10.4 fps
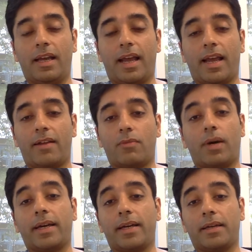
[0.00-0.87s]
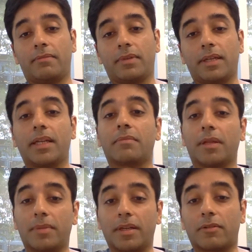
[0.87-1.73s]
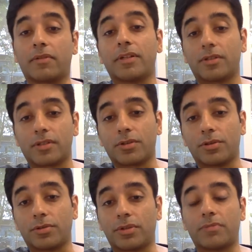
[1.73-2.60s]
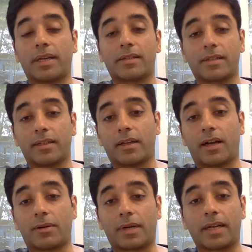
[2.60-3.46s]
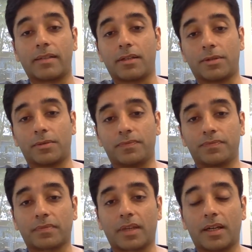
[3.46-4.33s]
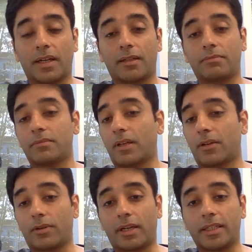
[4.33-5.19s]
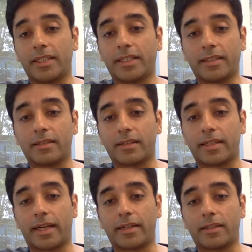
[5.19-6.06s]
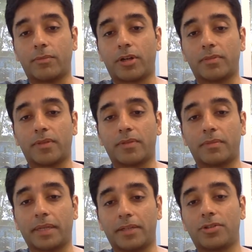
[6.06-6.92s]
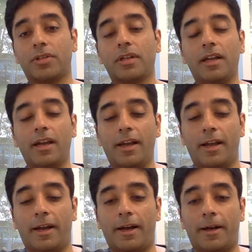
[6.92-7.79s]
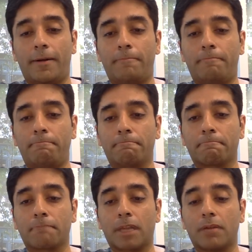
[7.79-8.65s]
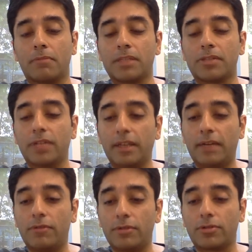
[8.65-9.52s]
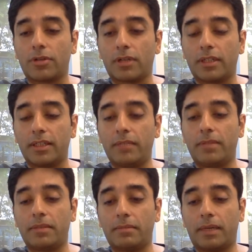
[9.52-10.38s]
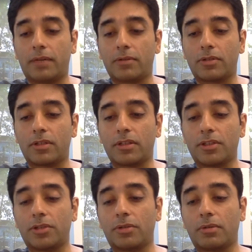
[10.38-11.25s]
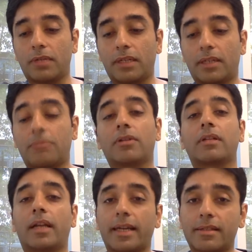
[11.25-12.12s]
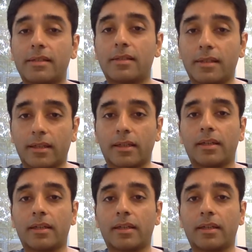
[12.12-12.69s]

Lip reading: and why it may be of interest to you to invest in our ICO. All our details are there at the bottom of the page. Um, but today I want to talk a little bit about about licensing